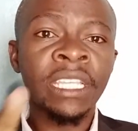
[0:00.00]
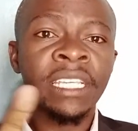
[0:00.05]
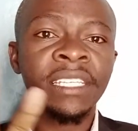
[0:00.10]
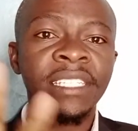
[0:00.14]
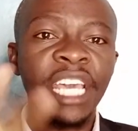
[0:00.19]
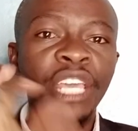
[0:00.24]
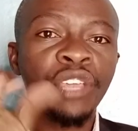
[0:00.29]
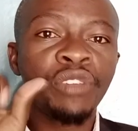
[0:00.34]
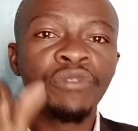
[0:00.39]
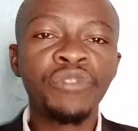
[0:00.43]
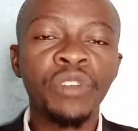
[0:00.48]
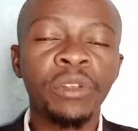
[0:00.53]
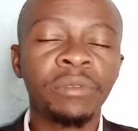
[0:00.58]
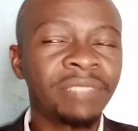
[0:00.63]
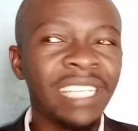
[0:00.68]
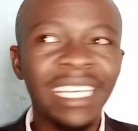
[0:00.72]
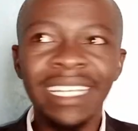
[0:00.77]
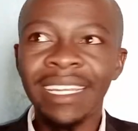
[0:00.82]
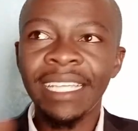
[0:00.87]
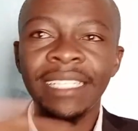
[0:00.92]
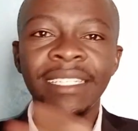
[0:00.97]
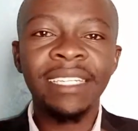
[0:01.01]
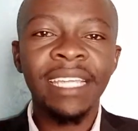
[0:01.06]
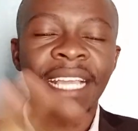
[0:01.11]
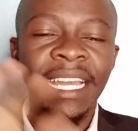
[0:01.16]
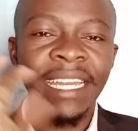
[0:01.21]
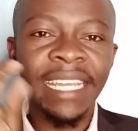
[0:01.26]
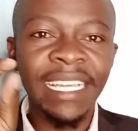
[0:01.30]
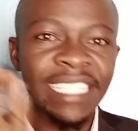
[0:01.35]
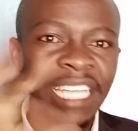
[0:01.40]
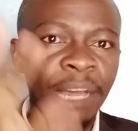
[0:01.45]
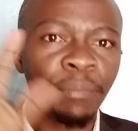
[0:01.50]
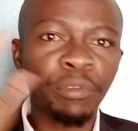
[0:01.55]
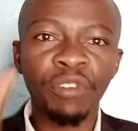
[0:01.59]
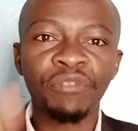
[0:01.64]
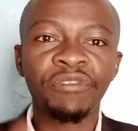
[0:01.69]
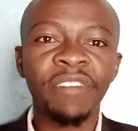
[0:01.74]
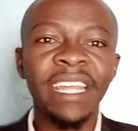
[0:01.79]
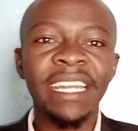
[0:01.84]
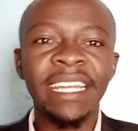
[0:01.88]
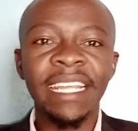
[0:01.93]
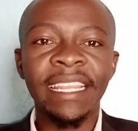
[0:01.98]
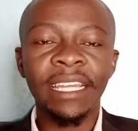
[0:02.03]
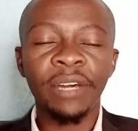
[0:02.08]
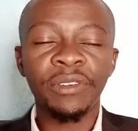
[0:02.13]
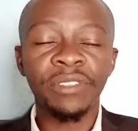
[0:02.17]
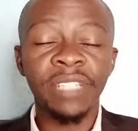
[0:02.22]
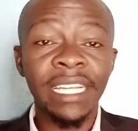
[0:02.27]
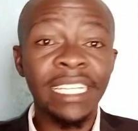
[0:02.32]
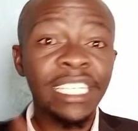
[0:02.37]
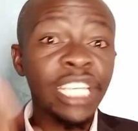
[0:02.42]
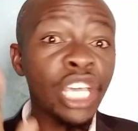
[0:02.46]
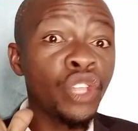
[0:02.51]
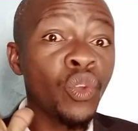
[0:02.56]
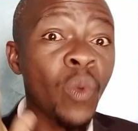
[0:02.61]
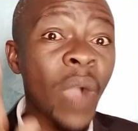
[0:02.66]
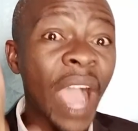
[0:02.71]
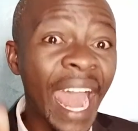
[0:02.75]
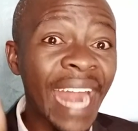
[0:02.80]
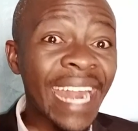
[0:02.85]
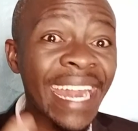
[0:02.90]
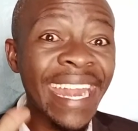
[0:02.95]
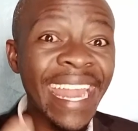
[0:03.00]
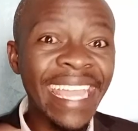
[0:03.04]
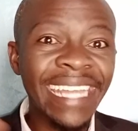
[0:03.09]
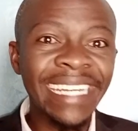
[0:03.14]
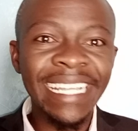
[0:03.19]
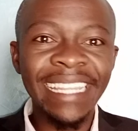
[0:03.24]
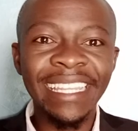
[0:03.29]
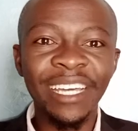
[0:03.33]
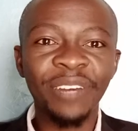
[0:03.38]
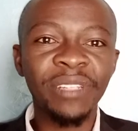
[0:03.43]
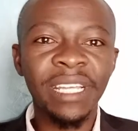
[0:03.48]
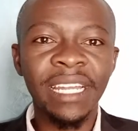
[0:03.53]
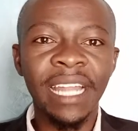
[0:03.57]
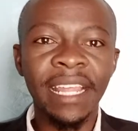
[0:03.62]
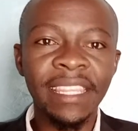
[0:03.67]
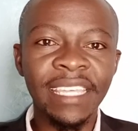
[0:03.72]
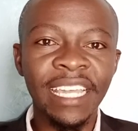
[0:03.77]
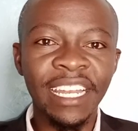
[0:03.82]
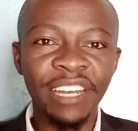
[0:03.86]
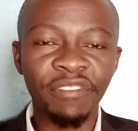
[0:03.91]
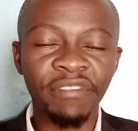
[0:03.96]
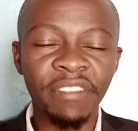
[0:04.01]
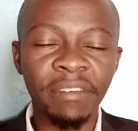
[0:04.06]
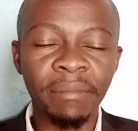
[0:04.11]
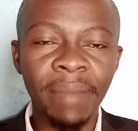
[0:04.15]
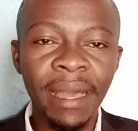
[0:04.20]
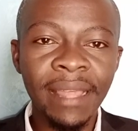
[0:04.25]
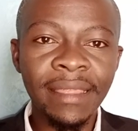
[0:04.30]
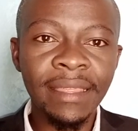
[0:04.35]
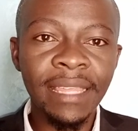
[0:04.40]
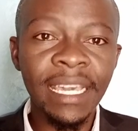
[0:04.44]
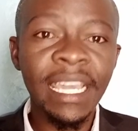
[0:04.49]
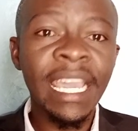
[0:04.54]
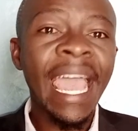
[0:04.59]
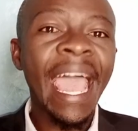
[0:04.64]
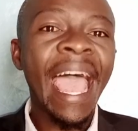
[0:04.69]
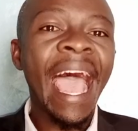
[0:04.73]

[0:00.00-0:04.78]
Say if you take, let's take an example of 90,000. Say you earn 90,000 at the end of the month.